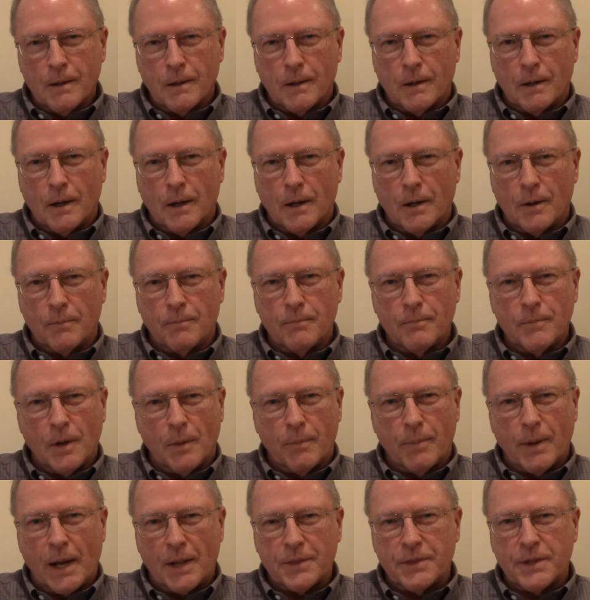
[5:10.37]

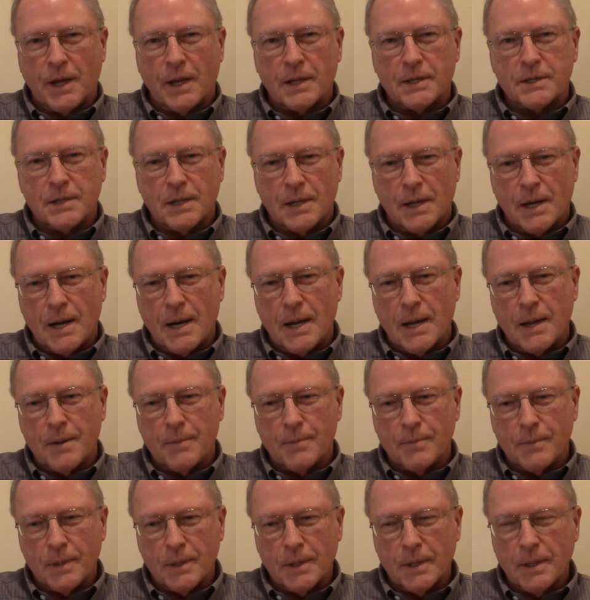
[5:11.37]
About that
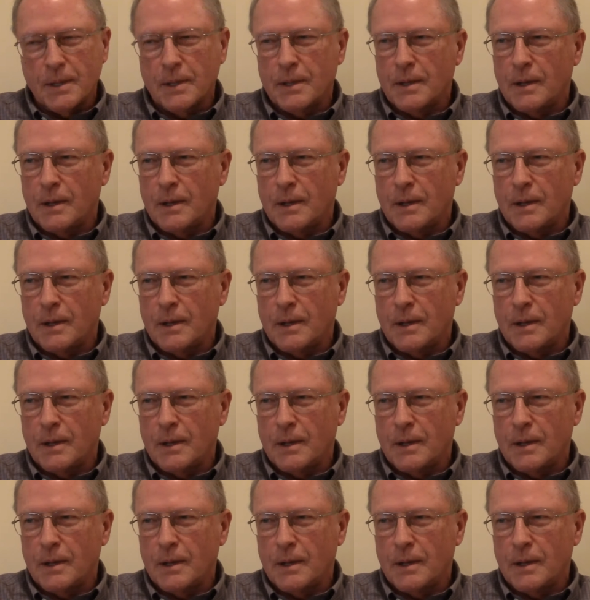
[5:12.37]
time,